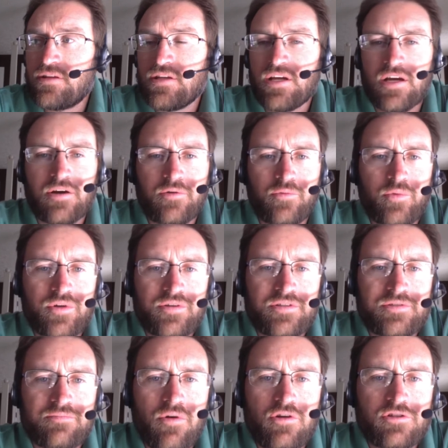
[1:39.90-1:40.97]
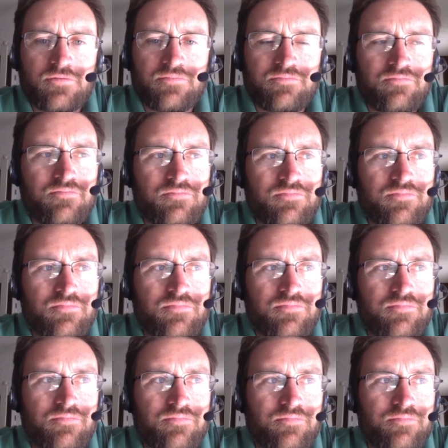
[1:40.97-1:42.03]
Now, what is most
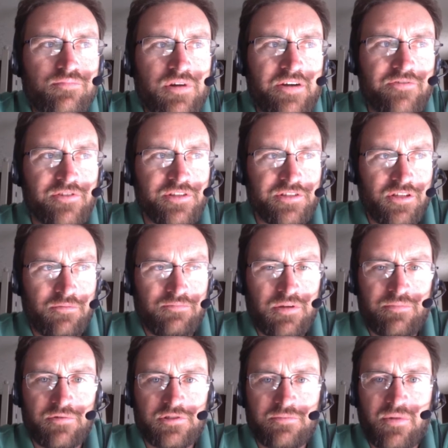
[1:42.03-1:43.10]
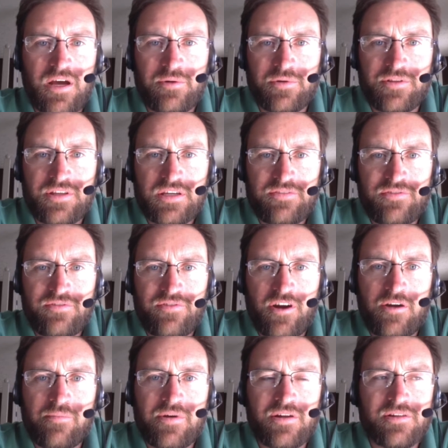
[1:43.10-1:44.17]
prevalent on people's mind when thinking of
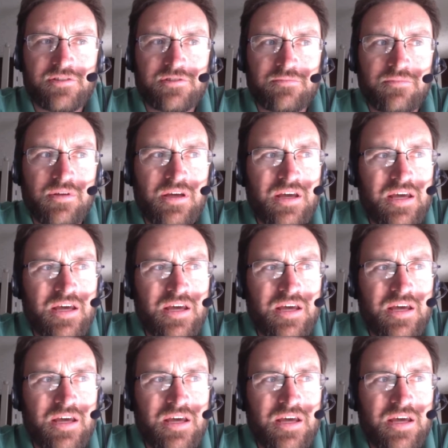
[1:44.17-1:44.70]
environmentalism,